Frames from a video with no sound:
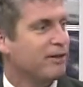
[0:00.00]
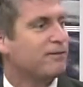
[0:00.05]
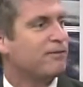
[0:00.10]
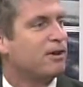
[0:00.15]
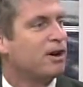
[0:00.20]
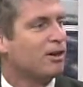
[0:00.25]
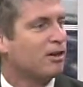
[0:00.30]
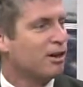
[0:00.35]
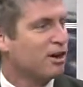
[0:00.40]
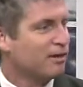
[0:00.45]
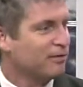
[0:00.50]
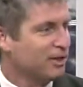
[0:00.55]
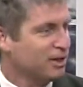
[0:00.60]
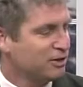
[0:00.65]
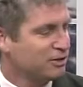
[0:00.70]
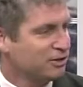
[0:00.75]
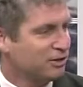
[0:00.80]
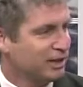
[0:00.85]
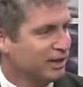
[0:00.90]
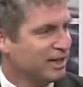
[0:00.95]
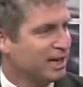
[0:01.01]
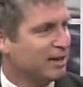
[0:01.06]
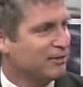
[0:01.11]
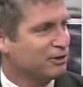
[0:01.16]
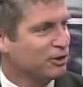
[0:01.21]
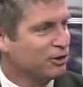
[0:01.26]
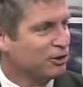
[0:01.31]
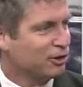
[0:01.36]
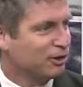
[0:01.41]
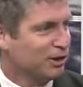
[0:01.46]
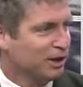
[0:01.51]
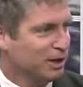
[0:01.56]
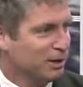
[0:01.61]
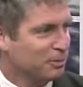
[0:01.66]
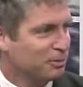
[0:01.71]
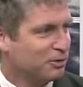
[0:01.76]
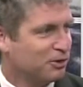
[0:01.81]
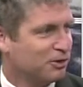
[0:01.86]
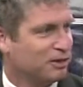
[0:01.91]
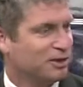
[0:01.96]
They fall off easily. They have little
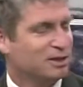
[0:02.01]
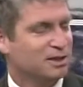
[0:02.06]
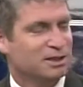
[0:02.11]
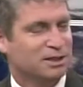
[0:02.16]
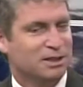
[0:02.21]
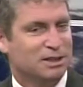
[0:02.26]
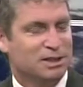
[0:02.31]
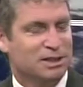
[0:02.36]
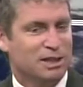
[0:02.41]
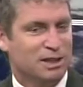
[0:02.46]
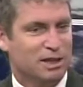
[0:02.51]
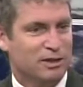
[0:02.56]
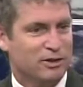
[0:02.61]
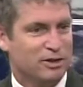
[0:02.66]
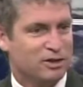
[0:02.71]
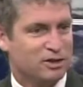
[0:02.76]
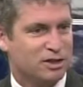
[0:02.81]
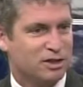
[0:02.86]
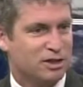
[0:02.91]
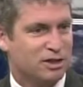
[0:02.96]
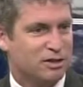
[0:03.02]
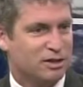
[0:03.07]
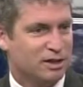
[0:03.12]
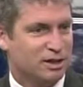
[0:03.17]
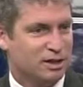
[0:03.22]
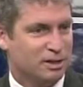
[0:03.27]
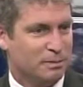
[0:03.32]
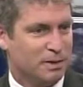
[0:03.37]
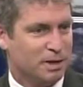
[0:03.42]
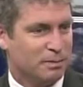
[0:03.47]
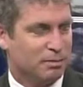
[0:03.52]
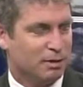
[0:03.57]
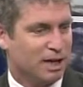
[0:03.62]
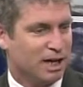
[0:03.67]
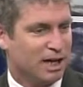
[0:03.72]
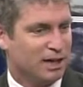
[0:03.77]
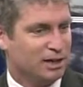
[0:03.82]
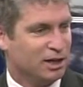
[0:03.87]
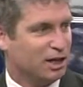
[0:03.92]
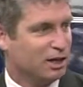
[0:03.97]
clips. This could be
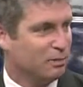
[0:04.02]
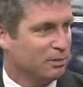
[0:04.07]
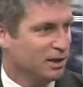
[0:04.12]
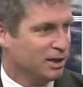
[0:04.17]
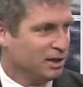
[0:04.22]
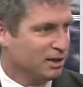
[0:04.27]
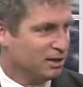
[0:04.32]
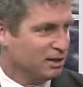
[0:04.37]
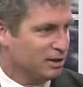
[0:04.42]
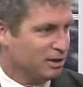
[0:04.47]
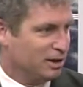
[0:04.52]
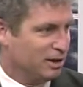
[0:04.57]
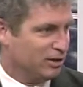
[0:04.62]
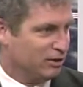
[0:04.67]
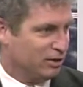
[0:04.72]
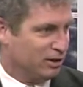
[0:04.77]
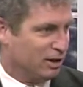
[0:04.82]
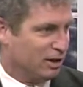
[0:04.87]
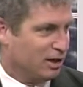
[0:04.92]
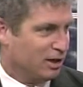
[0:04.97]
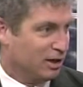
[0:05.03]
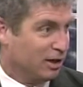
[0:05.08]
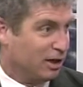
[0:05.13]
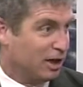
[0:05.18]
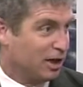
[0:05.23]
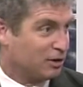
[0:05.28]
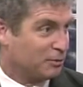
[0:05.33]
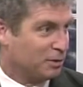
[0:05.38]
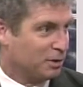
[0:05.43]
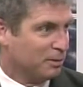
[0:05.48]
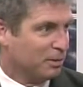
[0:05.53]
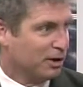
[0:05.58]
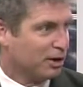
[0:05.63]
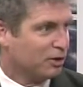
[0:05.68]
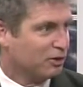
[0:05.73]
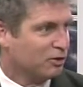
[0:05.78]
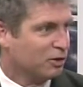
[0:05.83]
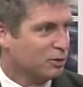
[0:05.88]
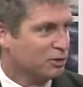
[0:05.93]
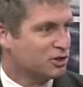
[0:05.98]
applied not only in the hospital, but
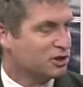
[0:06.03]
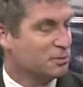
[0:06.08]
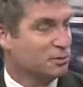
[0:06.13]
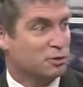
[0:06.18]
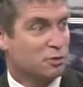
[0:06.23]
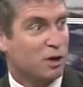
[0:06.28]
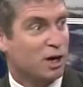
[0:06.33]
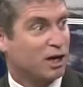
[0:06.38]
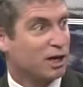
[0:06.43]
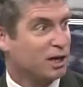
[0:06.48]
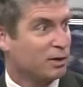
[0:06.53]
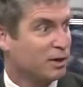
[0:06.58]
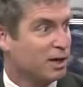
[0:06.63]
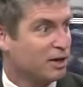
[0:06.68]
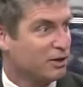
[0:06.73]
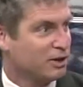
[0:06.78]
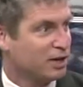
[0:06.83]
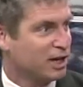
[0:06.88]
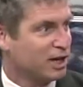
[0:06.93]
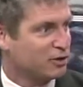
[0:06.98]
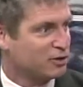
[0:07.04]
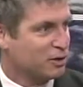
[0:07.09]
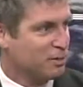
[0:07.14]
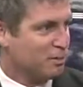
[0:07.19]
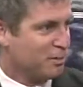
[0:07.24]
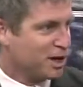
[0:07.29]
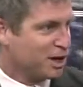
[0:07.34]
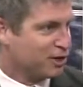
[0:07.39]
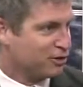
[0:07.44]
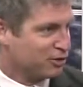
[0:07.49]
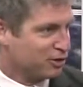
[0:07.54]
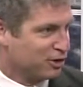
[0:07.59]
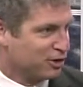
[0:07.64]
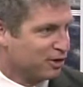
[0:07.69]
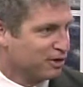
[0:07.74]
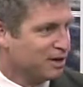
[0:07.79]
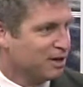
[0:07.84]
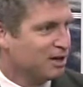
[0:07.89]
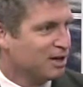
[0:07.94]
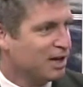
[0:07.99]
also when someone's walking around. You could actually
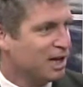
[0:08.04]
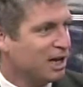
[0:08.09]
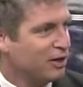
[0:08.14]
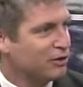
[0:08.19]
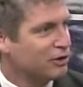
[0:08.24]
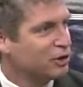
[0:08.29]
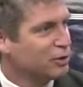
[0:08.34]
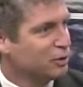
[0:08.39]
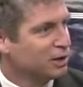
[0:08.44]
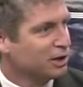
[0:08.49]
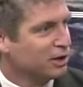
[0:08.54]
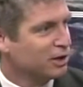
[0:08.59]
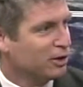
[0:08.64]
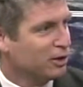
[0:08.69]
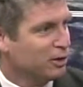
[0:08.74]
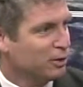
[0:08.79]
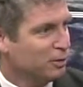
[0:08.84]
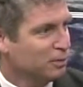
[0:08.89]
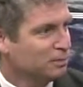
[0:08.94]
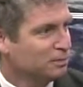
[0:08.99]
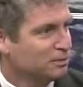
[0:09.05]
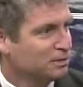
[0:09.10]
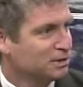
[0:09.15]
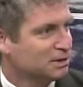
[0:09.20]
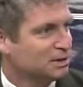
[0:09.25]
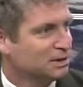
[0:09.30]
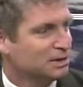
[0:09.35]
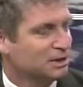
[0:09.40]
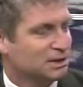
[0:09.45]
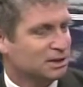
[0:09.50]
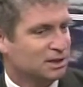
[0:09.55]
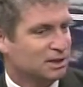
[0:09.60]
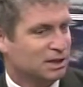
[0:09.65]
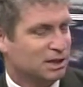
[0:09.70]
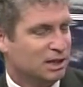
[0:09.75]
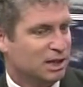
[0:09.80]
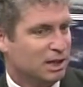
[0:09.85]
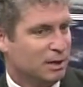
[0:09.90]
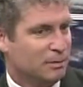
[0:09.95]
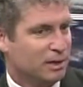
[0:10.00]
monitor how they're doing at home.
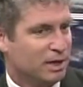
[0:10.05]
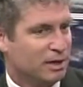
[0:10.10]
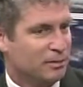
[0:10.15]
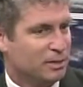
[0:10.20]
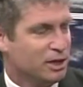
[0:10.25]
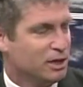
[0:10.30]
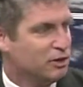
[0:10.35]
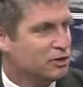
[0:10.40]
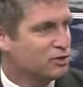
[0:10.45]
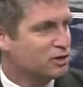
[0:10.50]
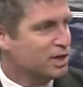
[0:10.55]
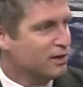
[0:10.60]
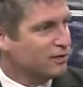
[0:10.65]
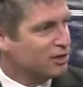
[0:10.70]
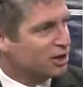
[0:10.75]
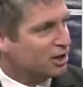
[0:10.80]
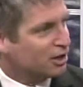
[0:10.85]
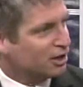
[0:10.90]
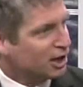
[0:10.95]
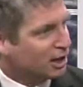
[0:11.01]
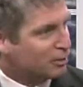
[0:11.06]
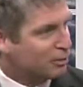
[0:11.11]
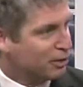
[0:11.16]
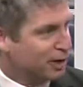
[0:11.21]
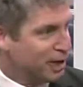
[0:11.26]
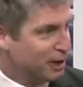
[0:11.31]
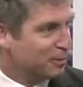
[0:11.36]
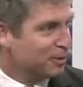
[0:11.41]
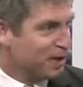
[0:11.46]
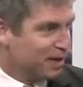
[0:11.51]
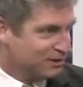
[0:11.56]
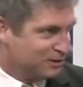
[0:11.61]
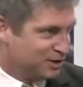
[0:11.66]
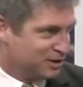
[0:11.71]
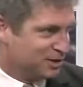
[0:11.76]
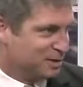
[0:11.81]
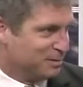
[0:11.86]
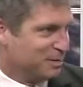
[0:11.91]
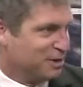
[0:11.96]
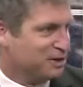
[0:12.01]
It can be used even to collect brain waves,
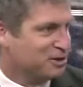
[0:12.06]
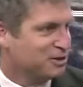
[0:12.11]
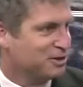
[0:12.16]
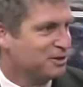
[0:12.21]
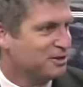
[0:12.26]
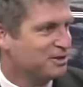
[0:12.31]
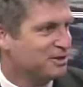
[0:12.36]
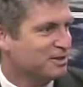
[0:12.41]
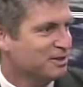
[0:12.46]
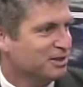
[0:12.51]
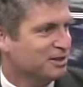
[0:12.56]
as you mentioned.